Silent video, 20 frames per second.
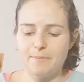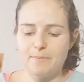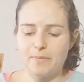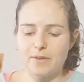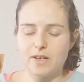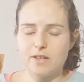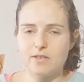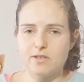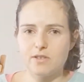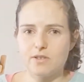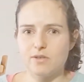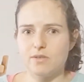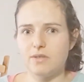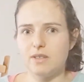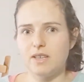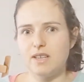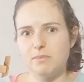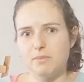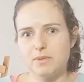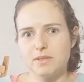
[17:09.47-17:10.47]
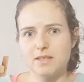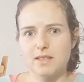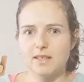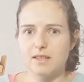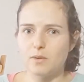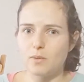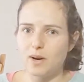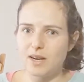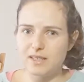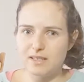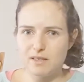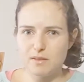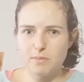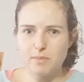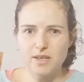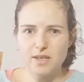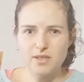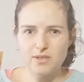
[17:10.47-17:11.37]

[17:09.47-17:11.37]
And so the hip is like the widest part,